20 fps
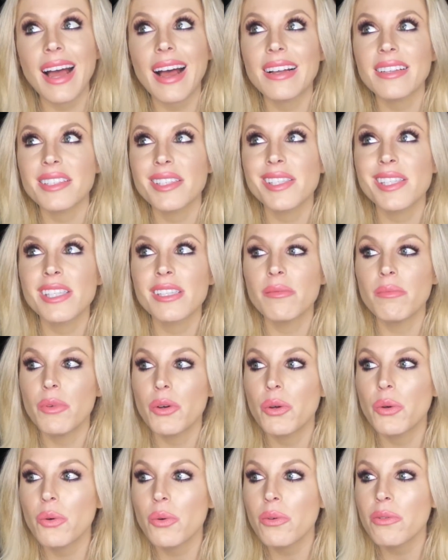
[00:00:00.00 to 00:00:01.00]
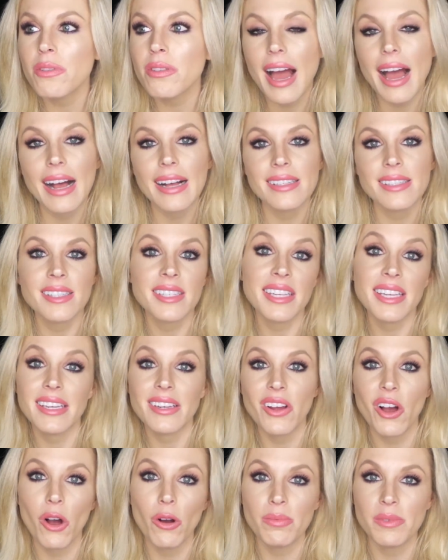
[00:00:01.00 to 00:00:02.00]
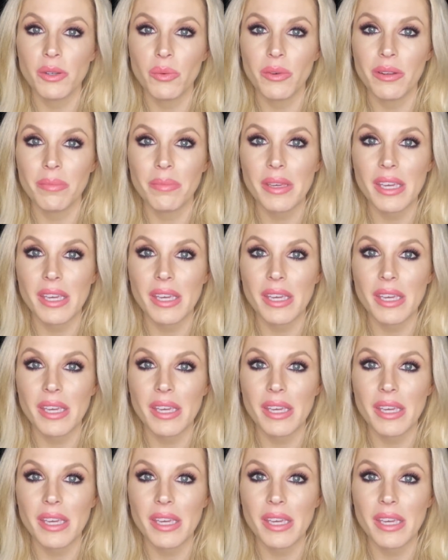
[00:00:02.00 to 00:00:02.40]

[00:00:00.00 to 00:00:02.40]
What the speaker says: as smooth as he had hoped it would